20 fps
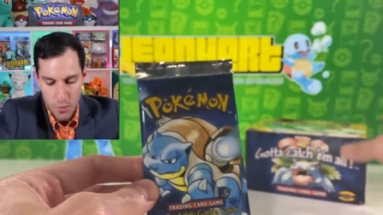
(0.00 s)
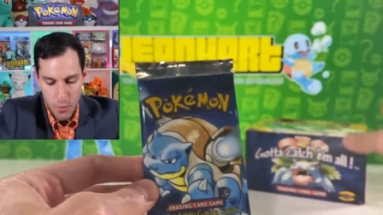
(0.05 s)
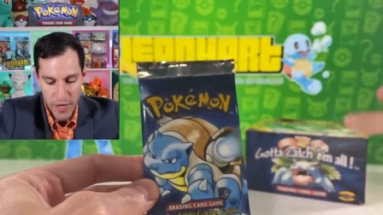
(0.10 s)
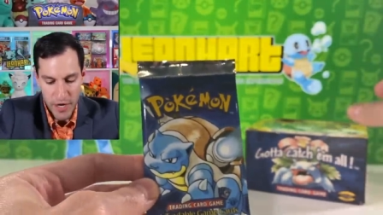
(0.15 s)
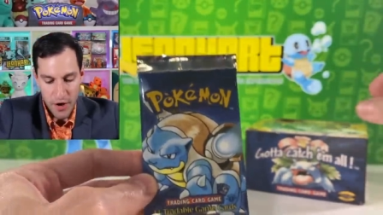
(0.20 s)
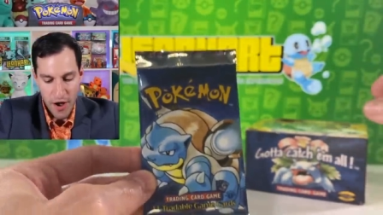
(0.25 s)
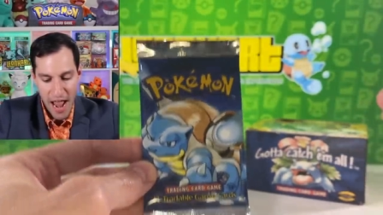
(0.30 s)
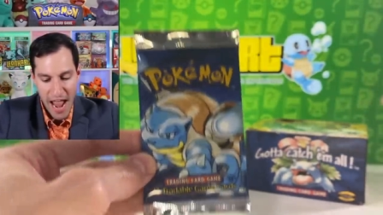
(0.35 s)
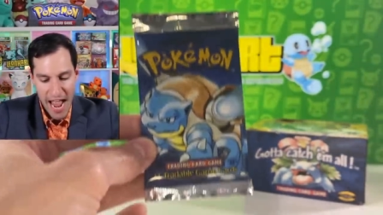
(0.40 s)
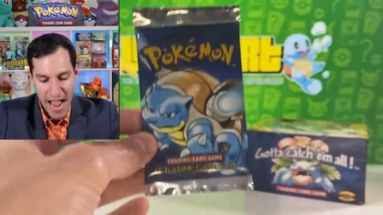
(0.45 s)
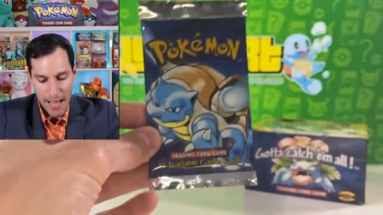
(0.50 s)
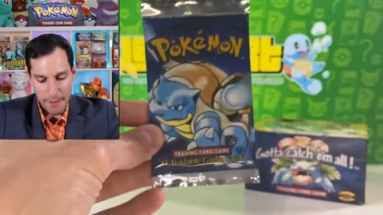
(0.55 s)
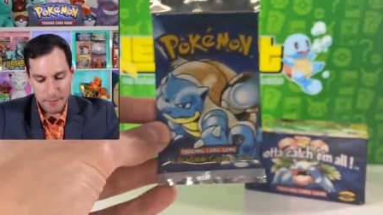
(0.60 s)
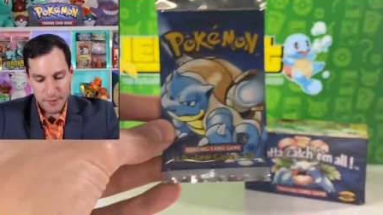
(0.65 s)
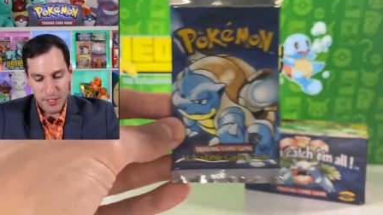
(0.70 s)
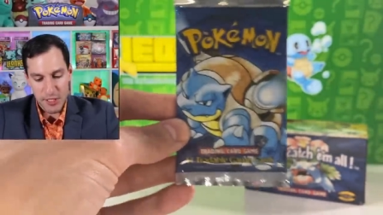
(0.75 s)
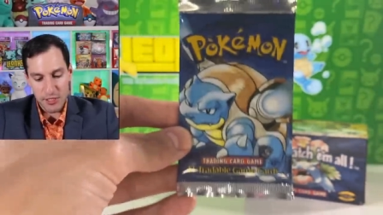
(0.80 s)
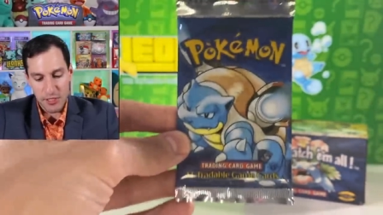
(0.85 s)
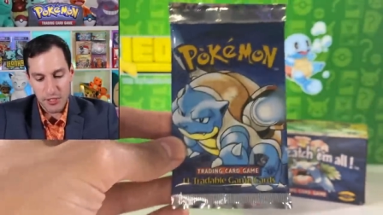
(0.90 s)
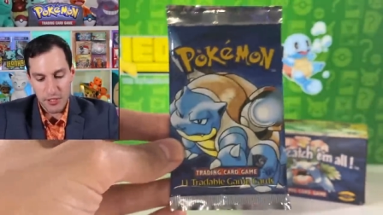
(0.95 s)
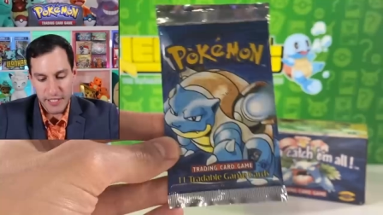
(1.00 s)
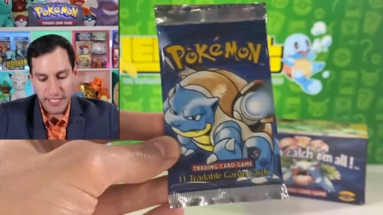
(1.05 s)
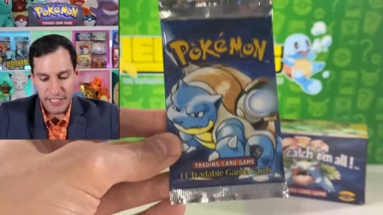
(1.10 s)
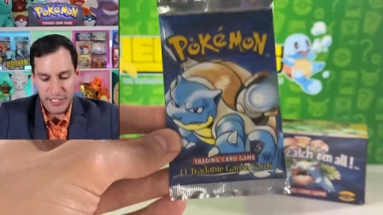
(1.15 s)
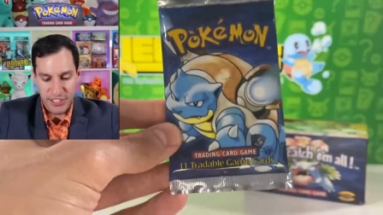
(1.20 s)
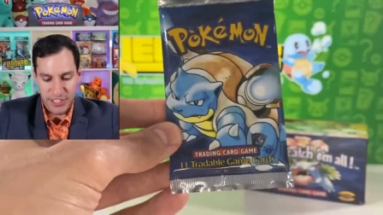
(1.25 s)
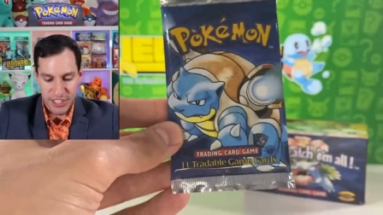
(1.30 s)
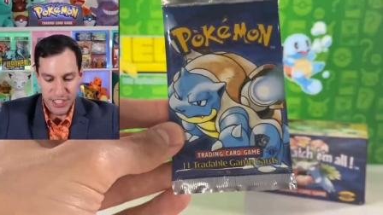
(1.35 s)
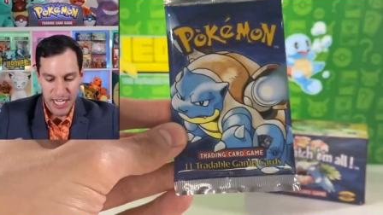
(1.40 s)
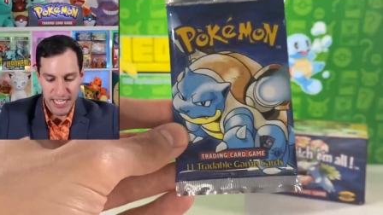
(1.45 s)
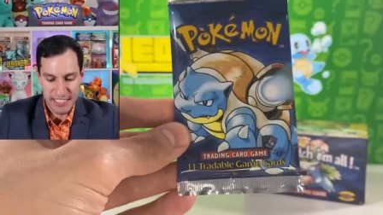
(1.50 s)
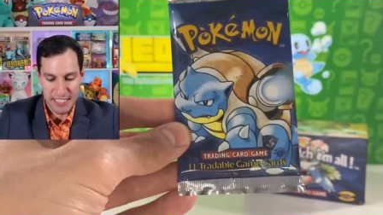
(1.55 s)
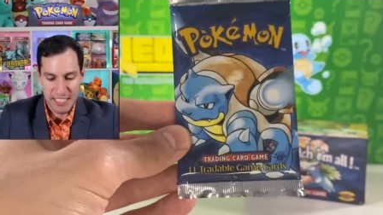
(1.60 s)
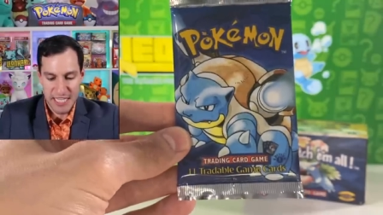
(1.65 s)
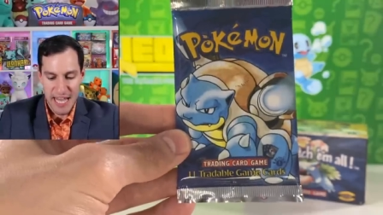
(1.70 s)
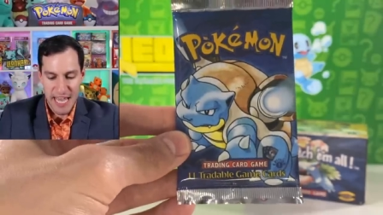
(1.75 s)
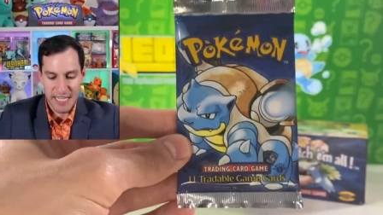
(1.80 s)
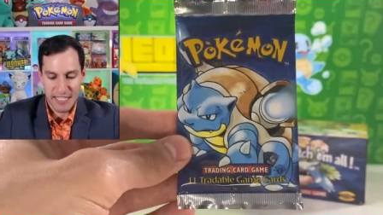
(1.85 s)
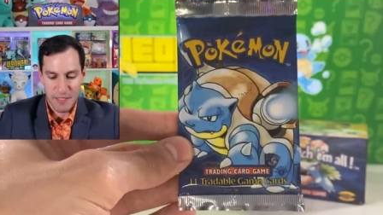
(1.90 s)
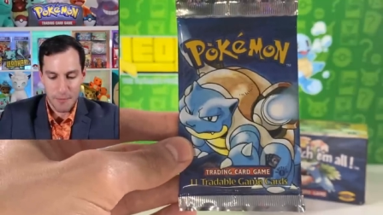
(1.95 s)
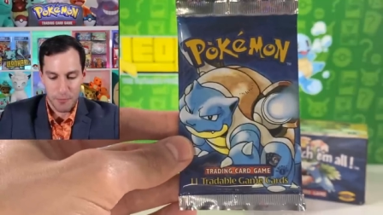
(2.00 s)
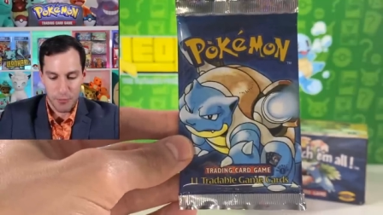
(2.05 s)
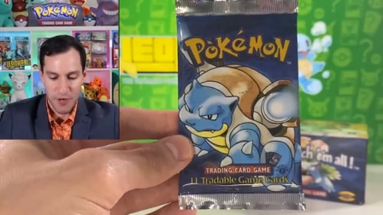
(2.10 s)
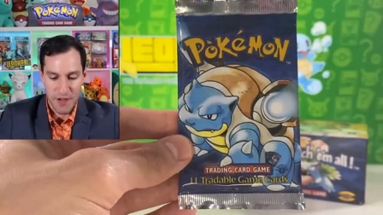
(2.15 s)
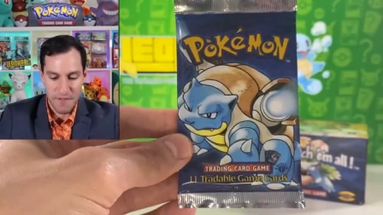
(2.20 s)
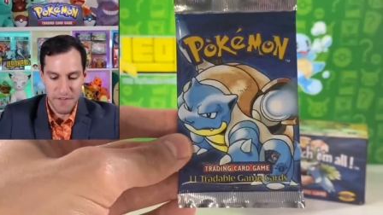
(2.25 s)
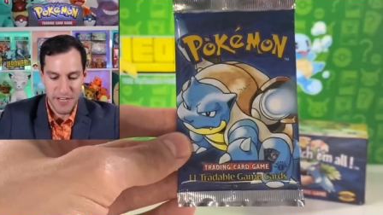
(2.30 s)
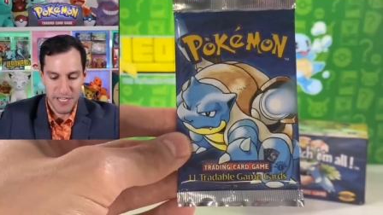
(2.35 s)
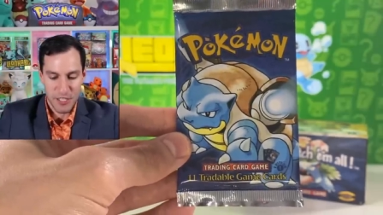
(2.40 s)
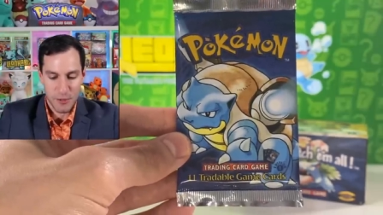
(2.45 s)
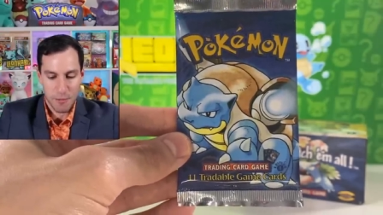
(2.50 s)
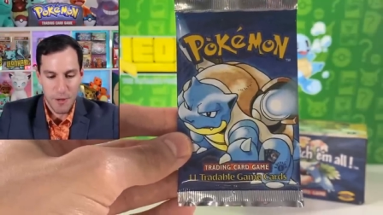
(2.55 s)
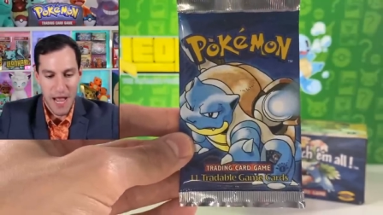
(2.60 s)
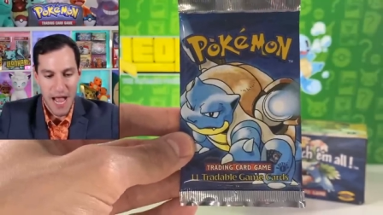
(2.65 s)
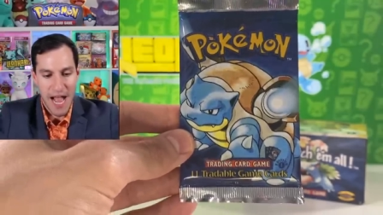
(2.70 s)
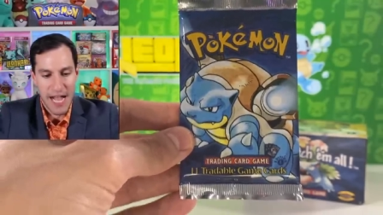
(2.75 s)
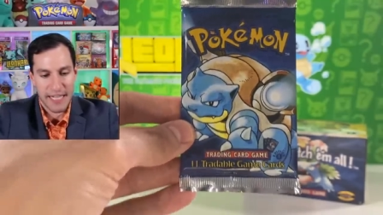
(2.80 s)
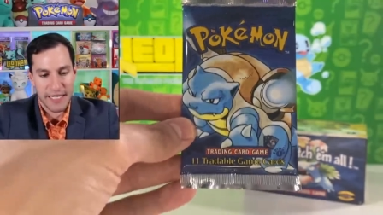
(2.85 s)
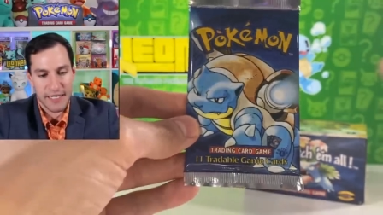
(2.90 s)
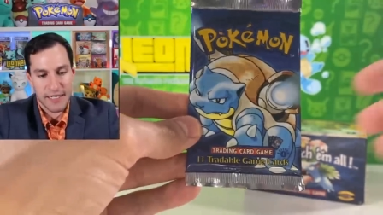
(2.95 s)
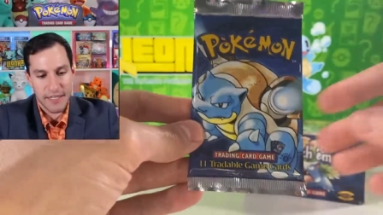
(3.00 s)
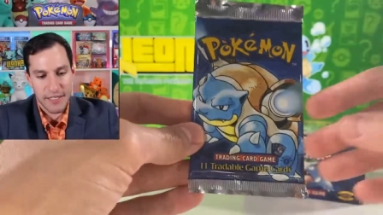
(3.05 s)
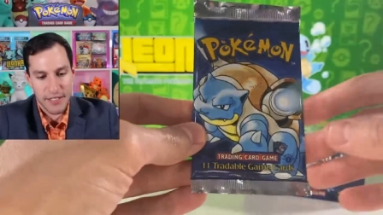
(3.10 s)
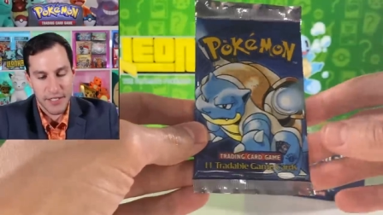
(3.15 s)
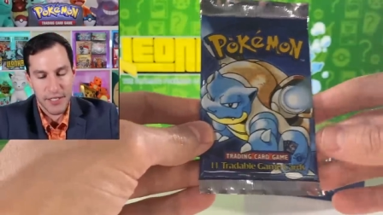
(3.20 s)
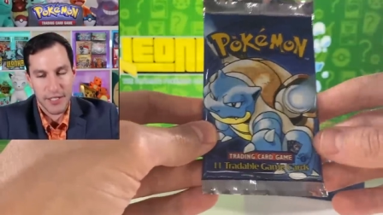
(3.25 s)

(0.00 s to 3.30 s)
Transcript: we are absolutely just like the previous pack,